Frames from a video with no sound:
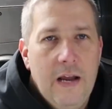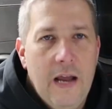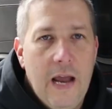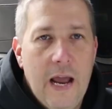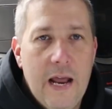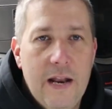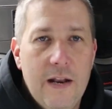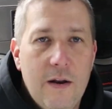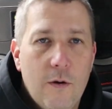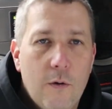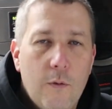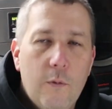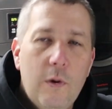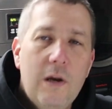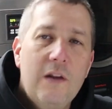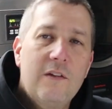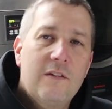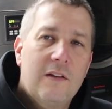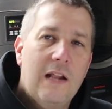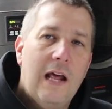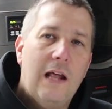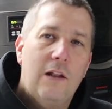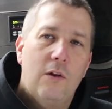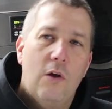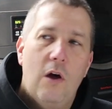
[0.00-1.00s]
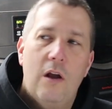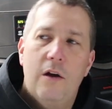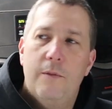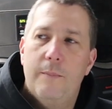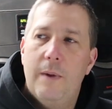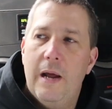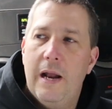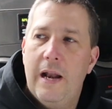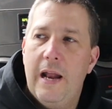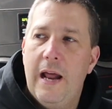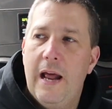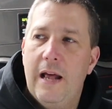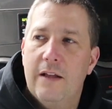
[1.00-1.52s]
And the reason that
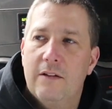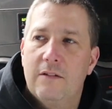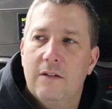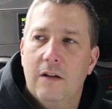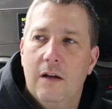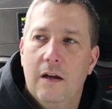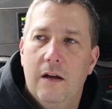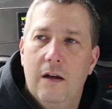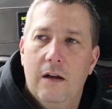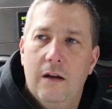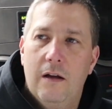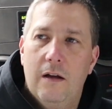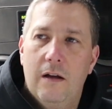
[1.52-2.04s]
laundromat has a